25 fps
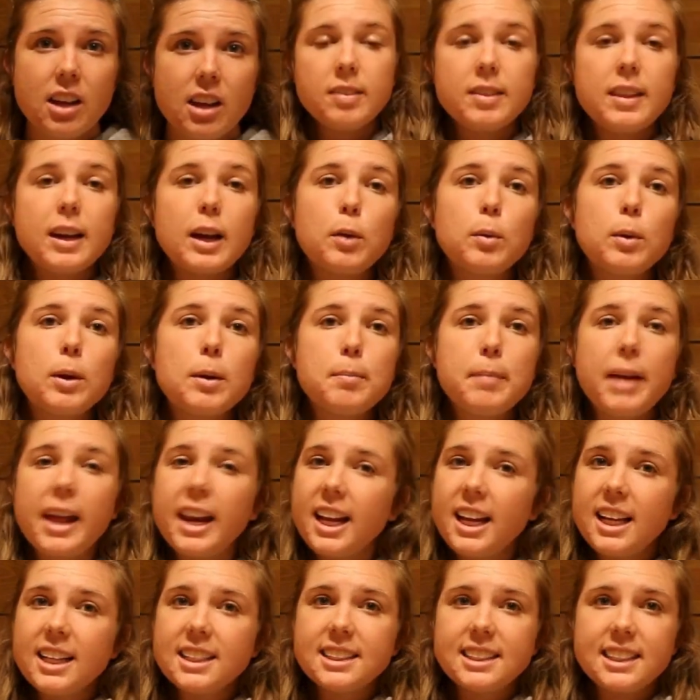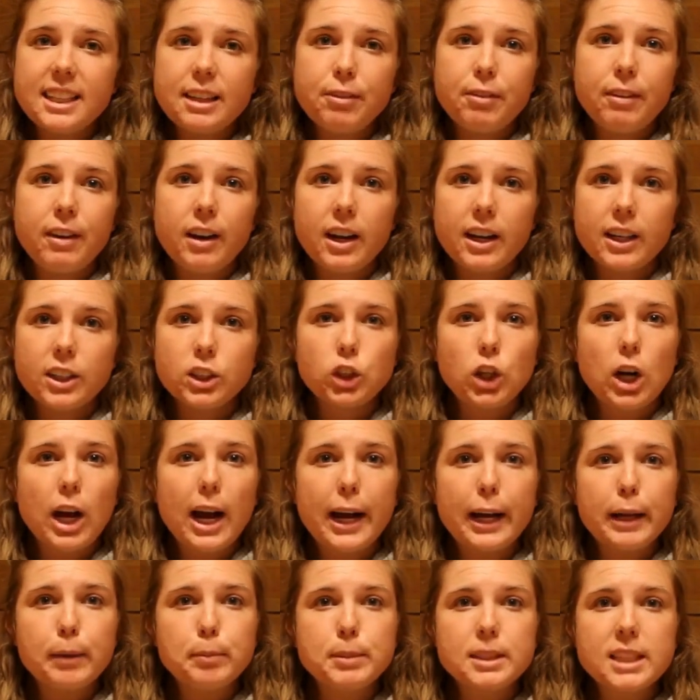There were many seafaring
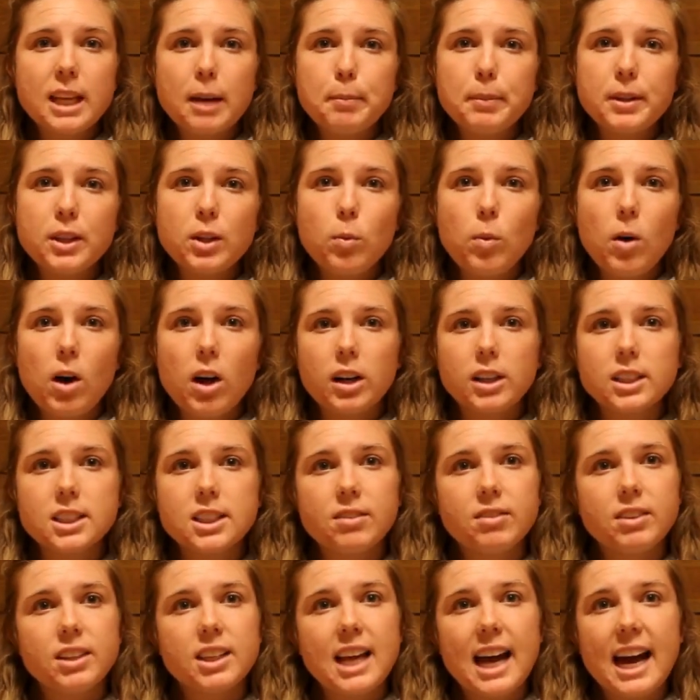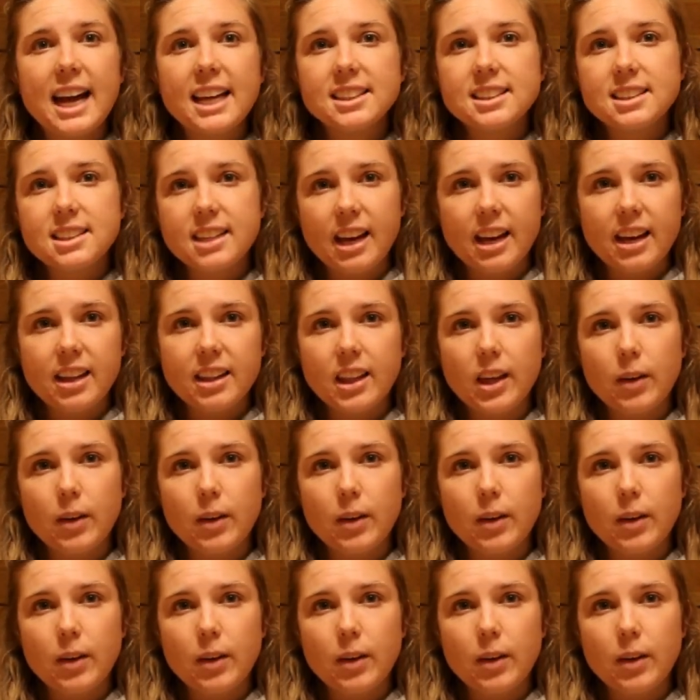tribes up in the waters of Alaska